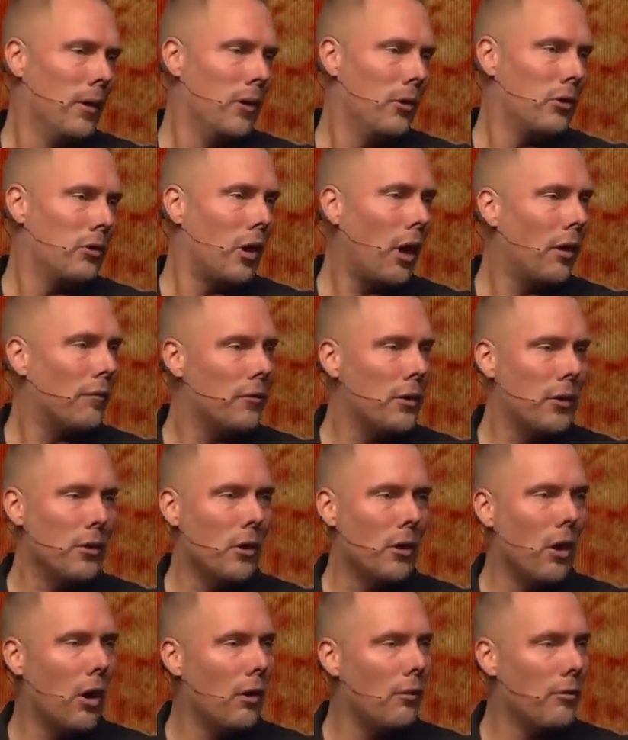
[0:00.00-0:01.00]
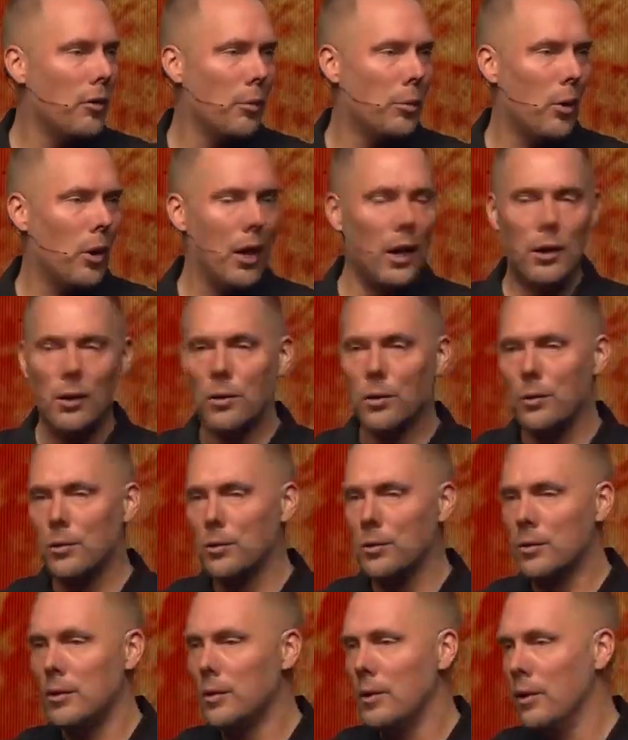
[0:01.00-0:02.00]
soften your heart for
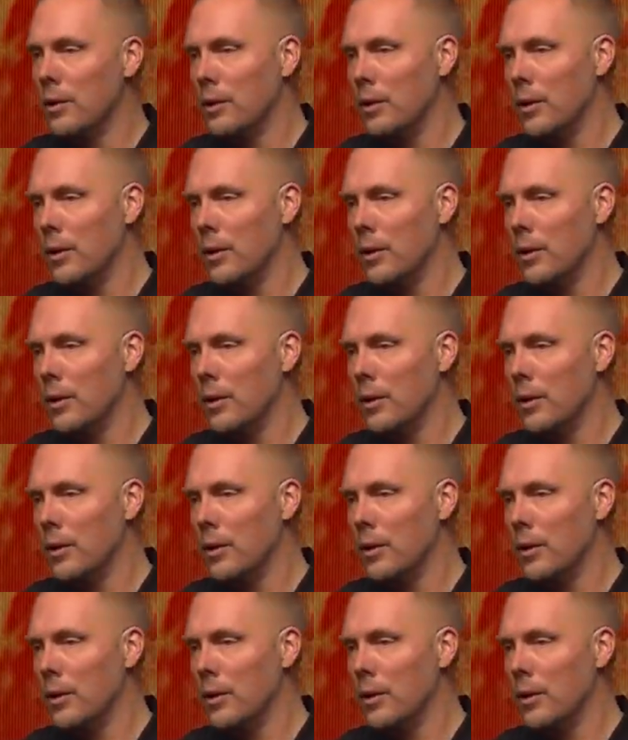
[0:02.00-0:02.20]
prodigals,